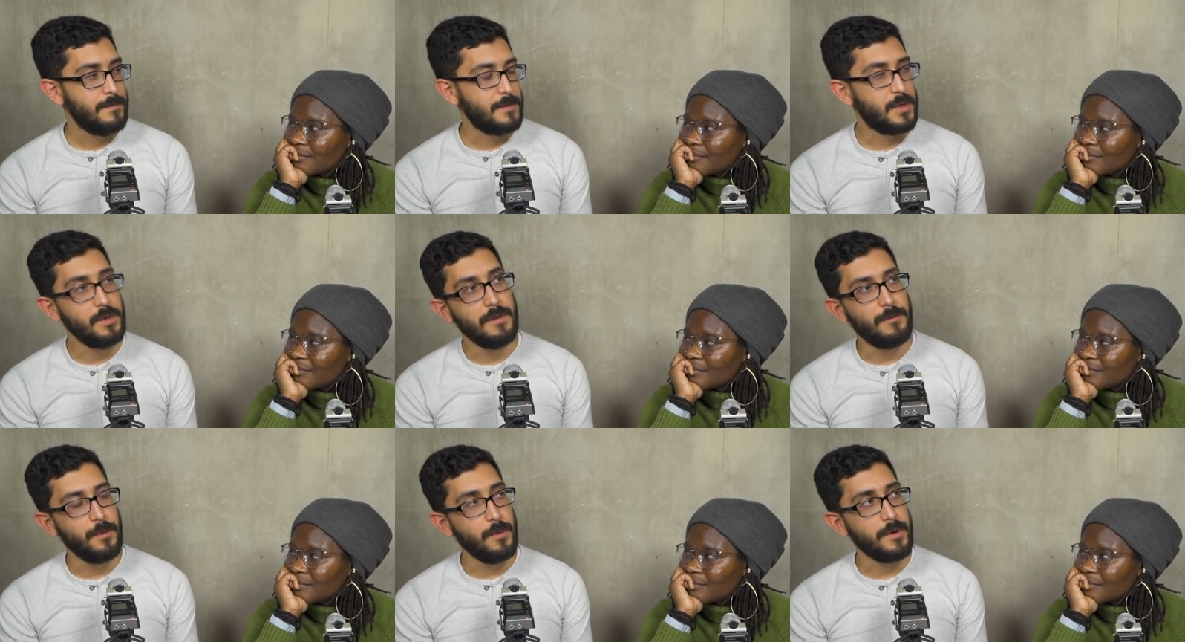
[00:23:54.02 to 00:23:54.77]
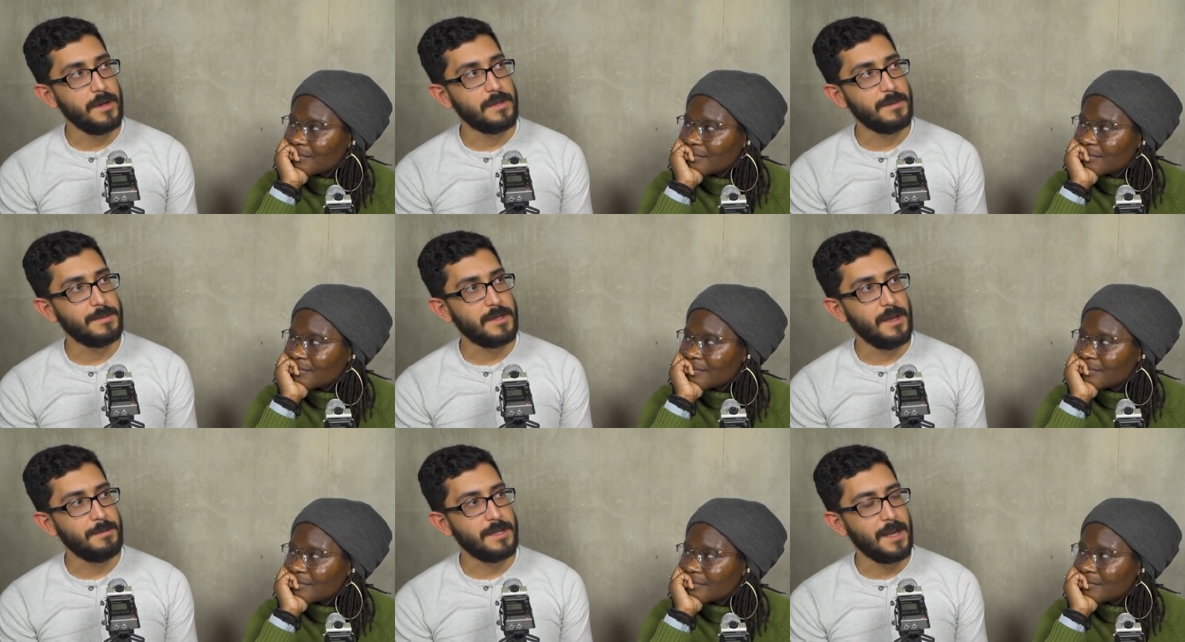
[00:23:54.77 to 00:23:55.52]
Speaker 1: two different organisms
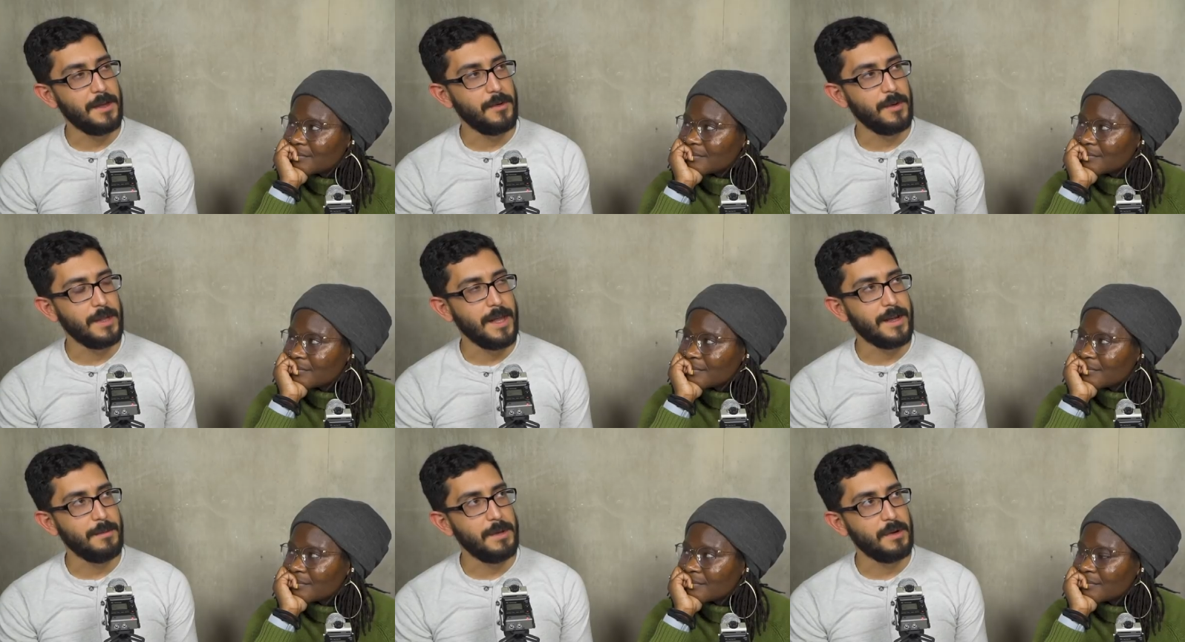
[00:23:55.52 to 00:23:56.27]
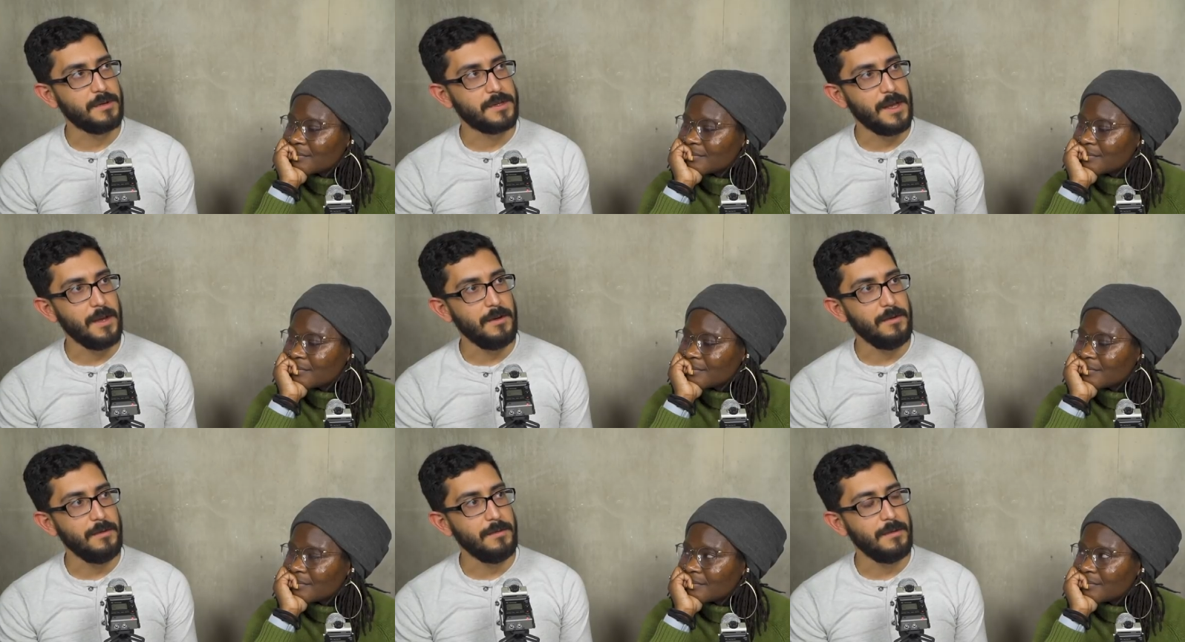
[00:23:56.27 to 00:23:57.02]
come together in like a bigger
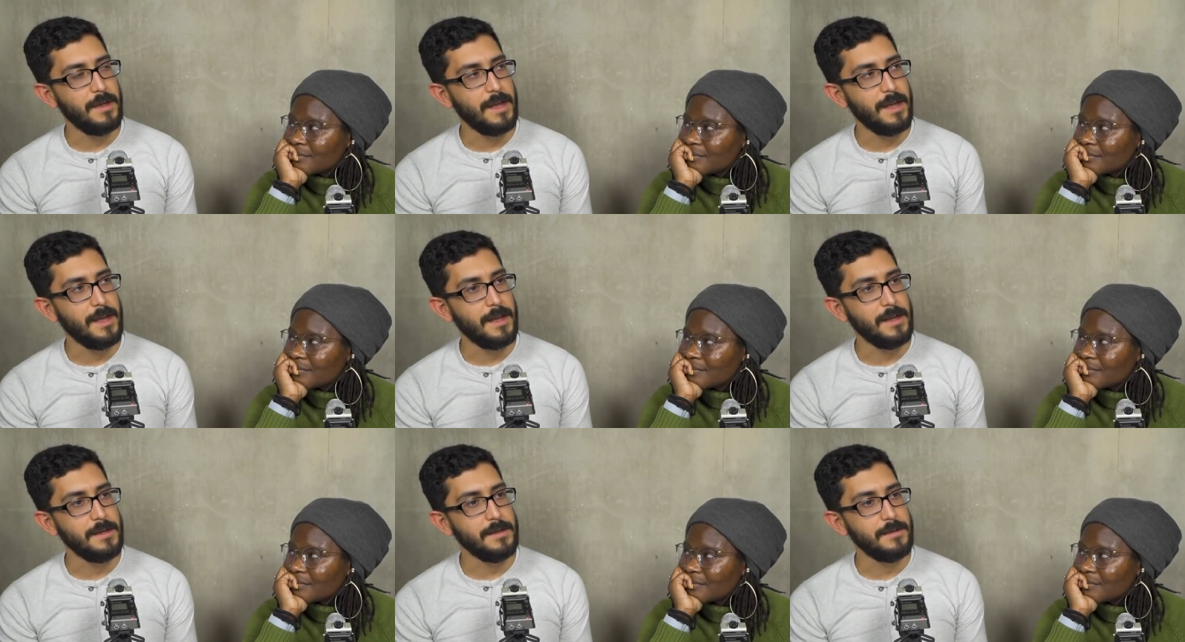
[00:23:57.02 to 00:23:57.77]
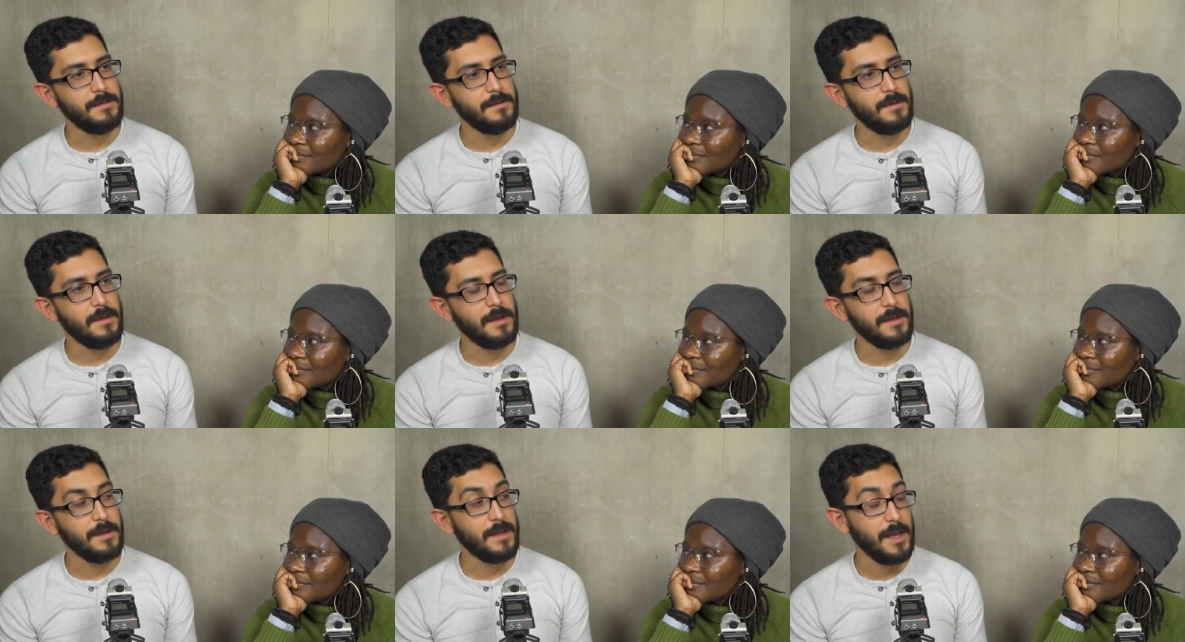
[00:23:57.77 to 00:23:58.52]
cell and they
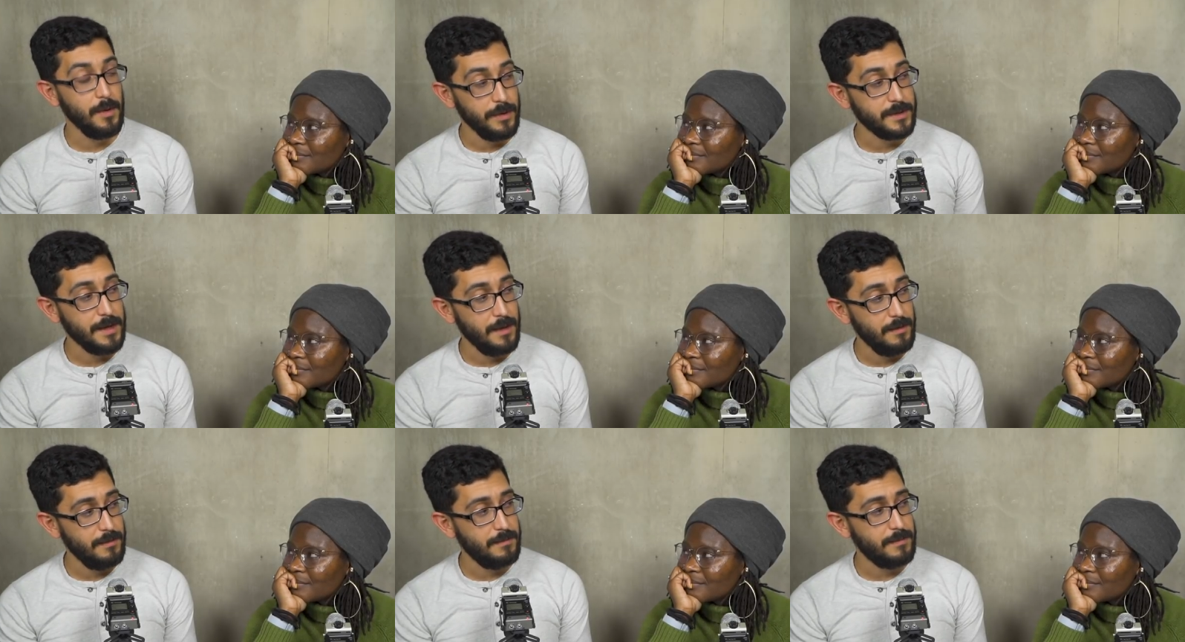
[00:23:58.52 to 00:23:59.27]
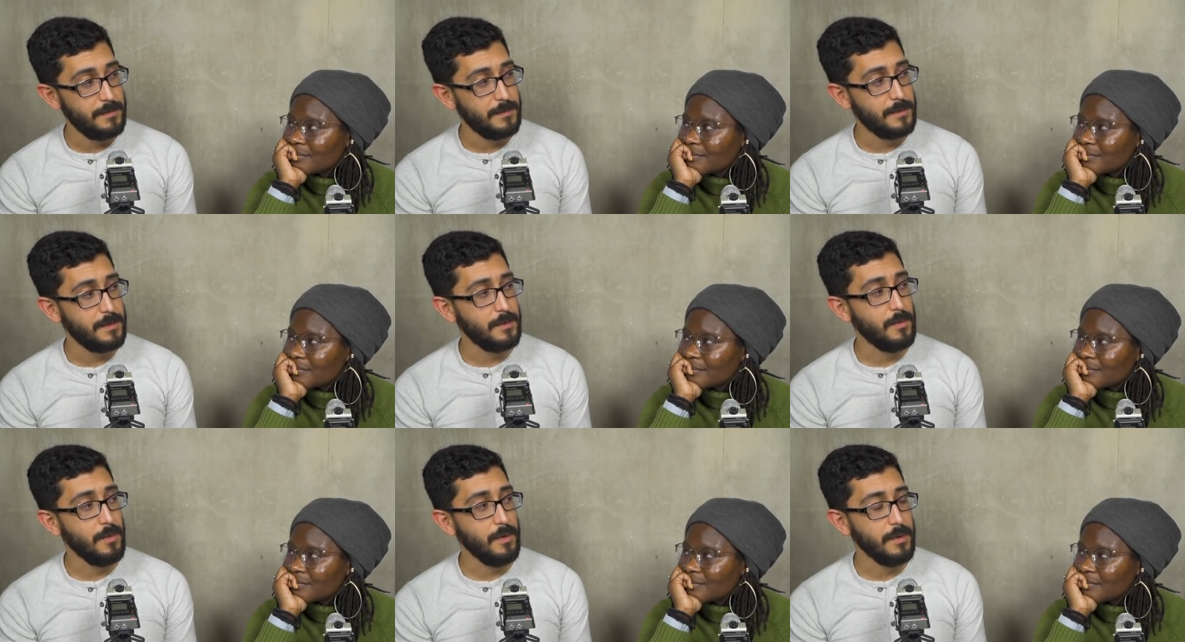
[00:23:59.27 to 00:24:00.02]
can kill the cell
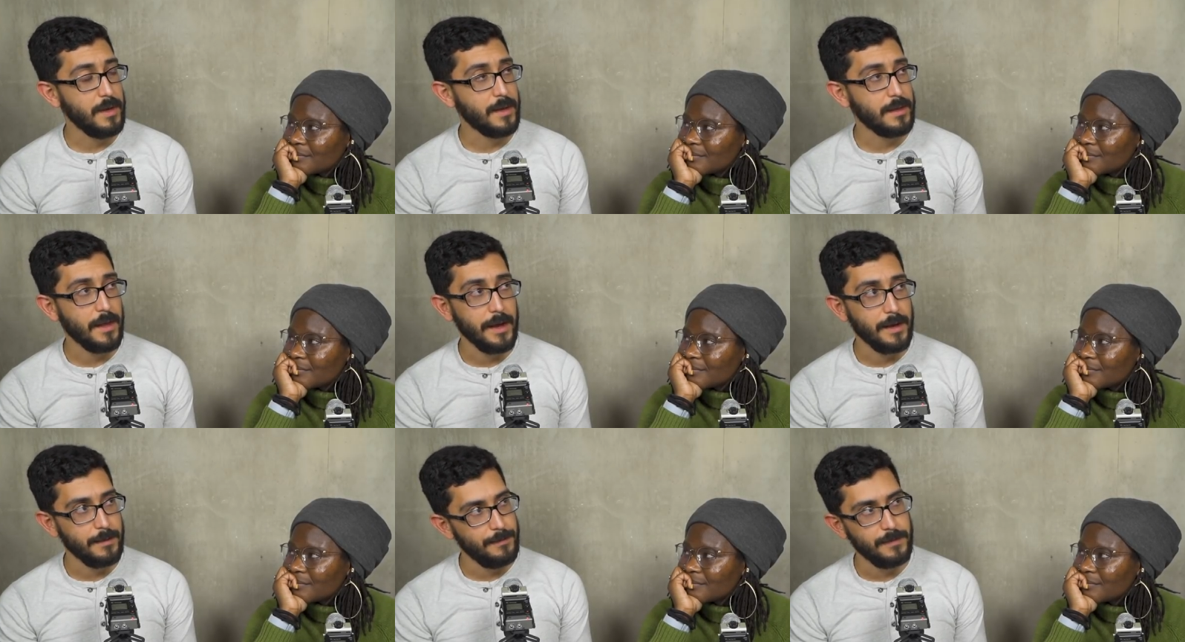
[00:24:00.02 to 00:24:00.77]
or they can like